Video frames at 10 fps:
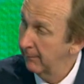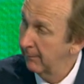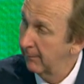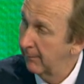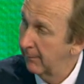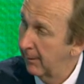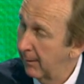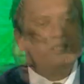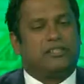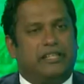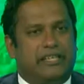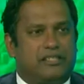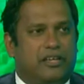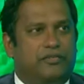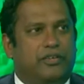Yeah, absolutely.
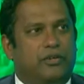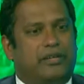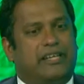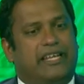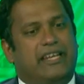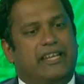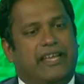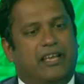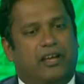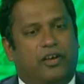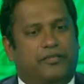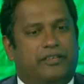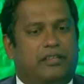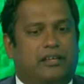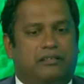So if you look at India over
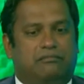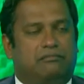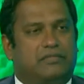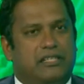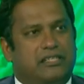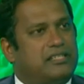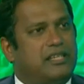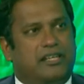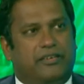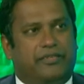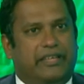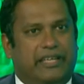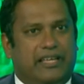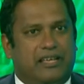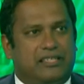the since the turn of
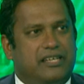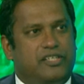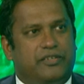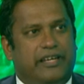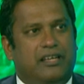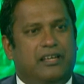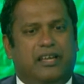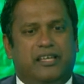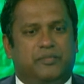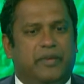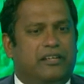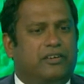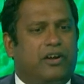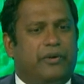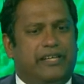the uh, century, it's been
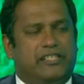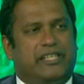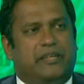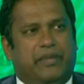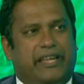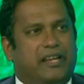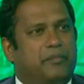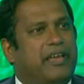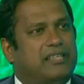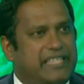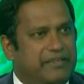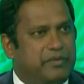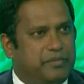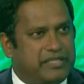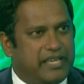growing GDP at about
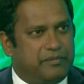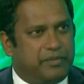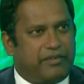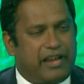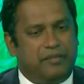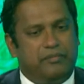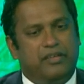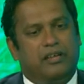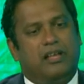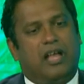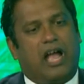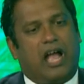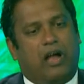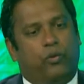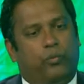7% per annum. Mm.
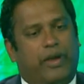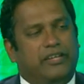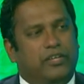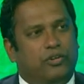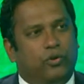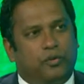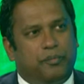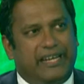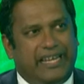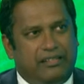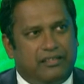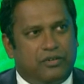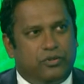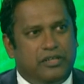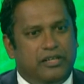Uh, when you look beneath the
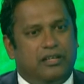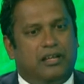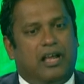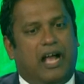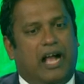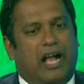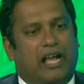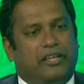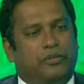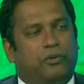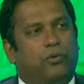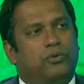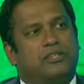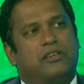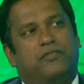hood, uh, you
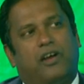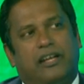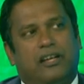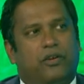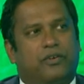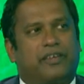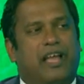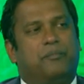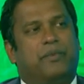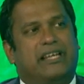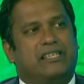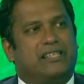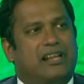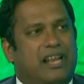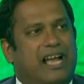also find a lot of companies
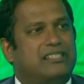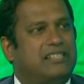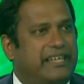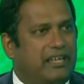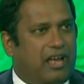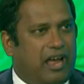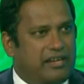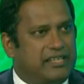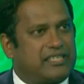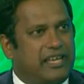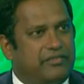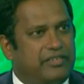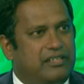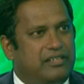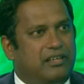that are largely
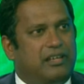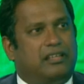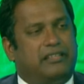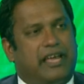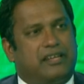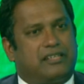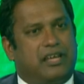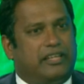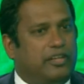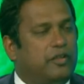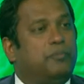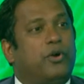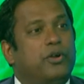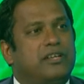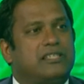undiscovered that, uh, you know, the
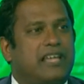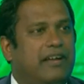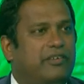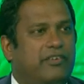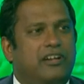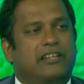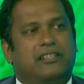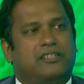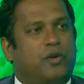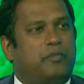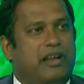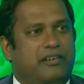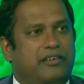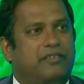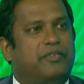brokers cover only the top
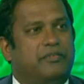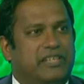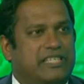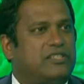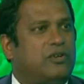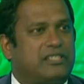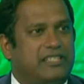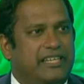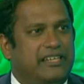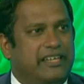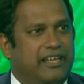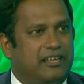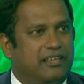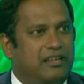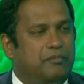150 stocks in India mm.